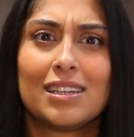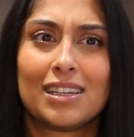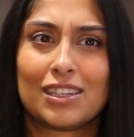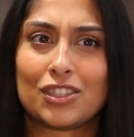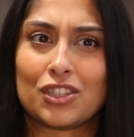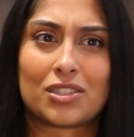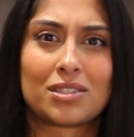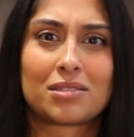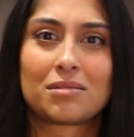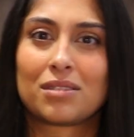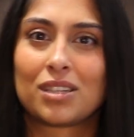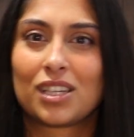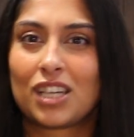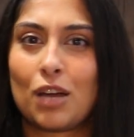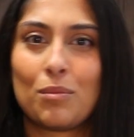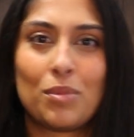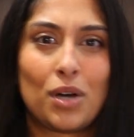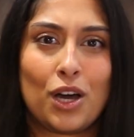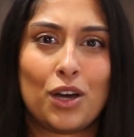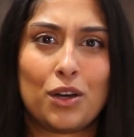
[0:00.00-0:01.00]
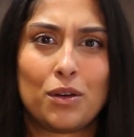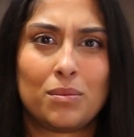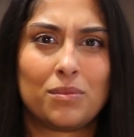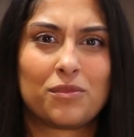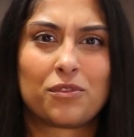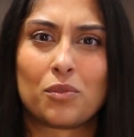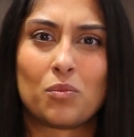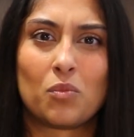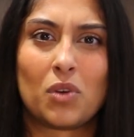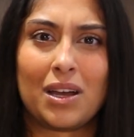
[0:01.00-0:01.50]
Just come home
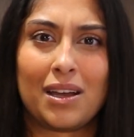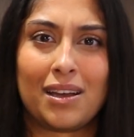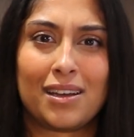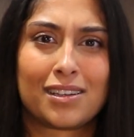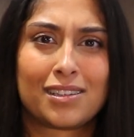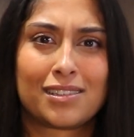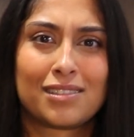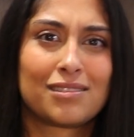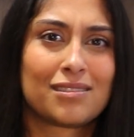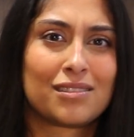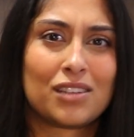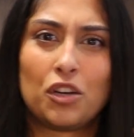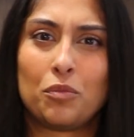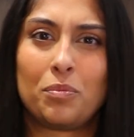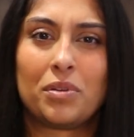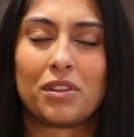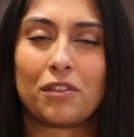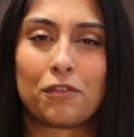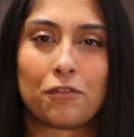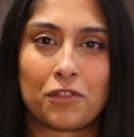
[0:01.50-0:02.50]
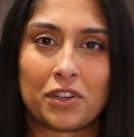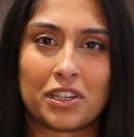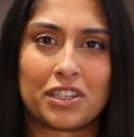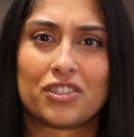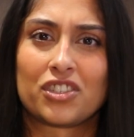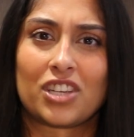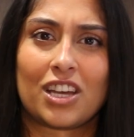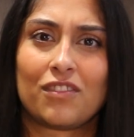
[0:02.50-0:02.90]
from work, open the fridge,